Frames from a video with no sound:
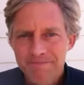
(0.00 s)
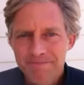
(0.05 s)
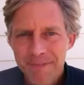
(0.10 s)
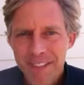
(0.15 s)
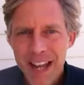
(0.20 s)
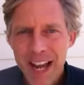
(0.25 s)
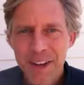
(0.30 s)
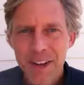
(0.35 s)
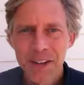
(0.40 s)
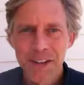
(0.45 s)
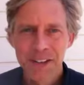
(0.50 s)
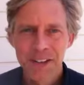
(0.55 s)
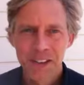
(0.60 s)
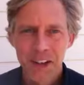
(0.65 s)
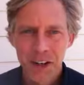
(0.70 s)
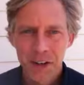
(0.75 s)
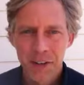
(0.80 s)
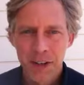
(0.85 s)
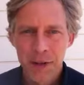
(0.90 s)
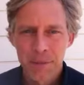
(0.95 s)
Not
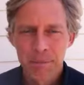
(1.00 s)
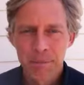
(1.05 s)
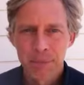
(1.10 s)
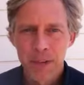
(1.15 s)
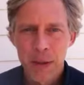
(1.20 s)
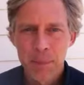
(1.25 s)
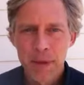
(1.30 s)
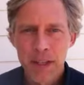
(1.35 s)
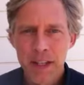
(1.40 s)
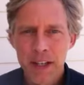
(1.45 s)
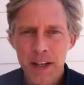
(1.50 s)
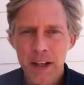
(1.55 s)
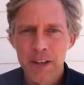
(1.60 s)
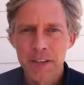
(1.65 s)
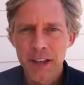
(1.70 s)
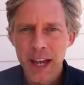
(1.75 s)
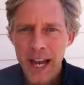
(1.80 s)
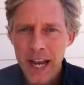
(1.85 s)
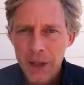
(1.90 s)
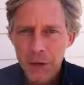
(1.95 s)
necessarily,
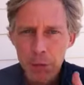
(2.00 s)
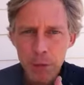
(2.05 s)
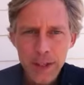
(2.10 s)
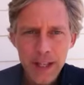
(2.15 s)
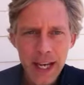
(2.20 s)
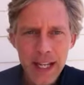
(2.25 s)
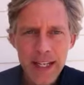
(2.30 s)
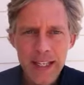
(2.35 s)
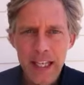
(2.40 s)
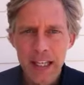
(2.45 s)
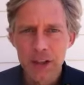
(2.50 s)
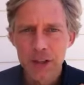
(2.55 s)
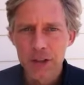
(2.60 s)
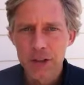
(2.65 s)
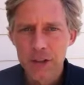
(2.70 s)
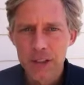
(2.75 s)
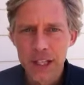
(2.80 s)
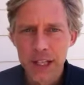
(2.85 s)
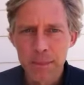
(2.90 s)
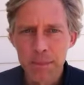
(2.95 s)
because as we kind of get
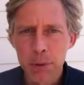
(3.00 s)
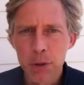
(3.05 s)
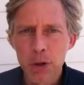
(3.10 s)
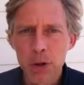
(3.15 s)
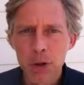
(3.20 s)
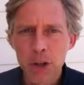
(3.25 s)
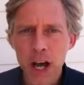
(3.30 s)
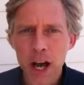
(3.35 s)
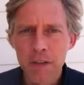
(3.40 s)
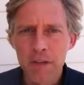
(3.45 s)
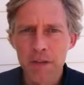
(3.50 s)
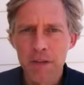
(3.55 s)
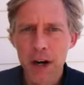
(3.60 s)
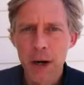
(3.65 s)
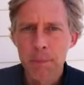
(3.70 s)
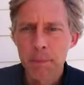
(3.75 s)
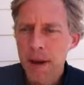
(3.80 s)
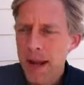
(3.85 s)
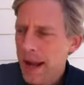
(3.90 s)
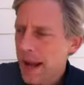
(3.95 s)
get pulled off of
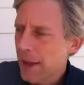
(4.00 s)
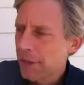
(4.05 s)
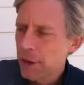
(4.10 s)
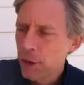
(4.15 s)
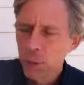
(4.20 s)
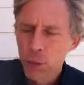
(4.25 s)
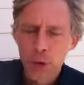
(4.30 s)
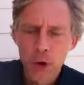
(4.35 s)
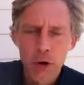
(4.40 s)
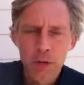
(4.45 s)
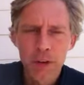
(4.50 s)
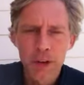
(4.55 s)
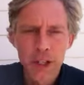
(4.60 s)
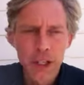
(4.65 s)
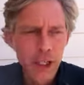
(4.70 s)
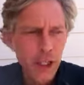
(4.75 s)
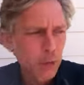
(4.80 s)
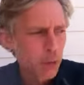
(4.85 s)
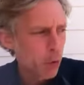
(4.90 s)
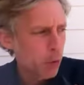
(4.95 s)
our path and we're over
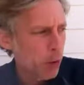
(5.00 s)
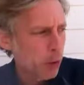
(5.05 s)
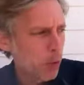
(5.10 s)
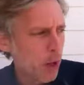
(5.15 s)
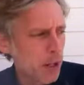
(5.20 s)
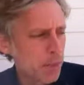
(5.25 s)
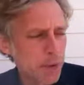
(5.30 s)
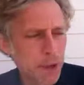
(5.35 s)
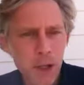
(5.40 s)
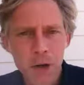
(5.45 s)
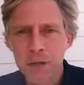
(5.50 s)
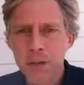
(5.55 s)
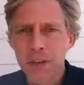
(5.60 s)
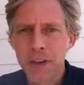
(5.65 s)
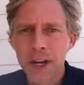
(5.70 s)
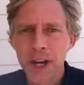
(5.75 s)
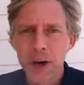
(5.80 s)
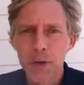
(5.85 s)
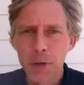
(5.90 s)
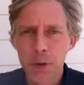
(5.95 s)
here when we want to be over
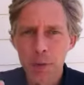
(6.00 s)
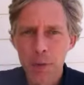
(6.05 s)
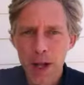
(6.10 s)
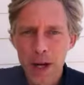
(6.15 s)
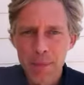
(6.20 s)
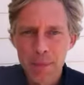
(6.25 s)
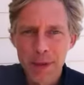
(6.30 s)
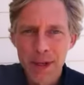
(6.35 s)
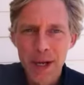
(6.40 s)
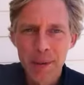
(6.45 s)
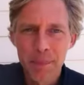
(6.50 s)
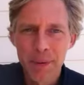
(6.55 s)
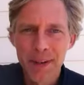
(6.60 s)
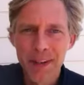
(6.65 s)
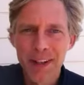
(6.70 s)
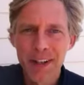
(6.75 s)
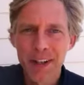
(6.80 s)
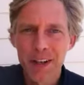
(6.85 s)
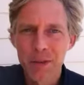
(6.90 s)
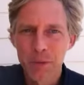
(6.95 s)
there, we want to be up
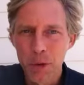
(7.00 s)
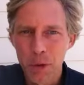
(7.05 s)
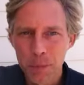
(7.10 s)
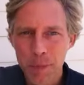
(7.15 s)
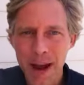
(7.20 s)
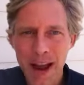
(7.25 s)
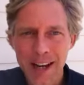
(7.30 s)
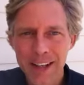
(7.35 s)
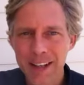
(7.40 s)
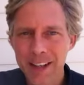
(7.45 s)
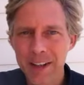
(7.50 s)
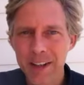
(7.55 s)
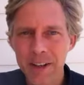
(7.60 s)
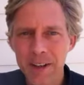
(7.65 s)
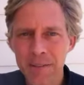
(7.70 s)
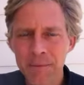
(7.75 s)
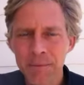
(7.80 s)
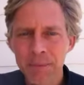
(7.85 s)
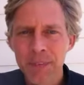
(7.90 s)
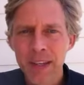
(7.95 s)
here and we're back
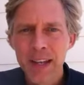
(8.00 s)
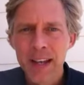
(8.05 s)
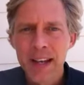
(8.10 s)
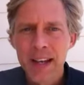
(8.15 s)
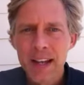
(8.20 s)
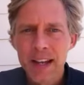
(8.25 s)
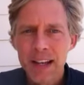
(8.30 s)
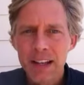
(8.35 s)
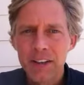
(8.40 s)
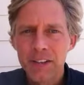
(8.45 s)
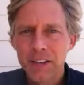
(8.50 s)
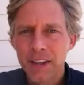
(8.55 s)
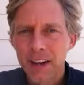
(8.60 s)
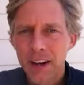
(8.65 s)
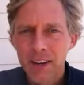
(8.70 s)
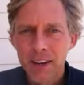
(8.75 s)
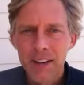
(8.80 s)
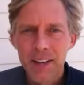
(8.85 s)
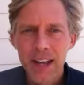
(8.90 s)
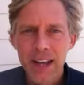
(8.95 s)
here, is that
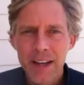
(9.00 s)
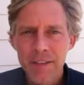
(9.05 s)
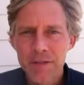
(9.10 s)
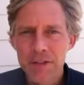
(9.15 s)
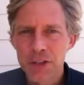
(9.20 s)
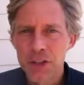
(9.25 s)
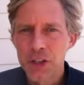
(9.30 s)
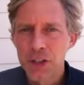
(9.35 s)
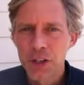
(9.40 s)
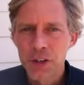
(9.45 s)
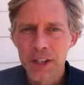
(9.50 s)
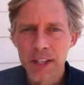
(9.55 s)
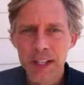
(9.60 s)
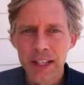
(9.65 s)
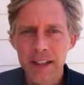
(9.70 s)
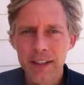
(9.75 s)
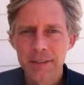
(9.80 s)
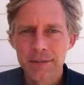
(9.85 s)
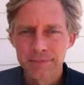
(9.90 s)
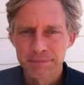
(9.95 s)
our life
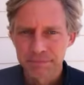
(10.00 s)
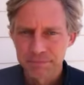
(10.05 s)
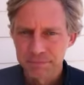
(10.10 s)
journey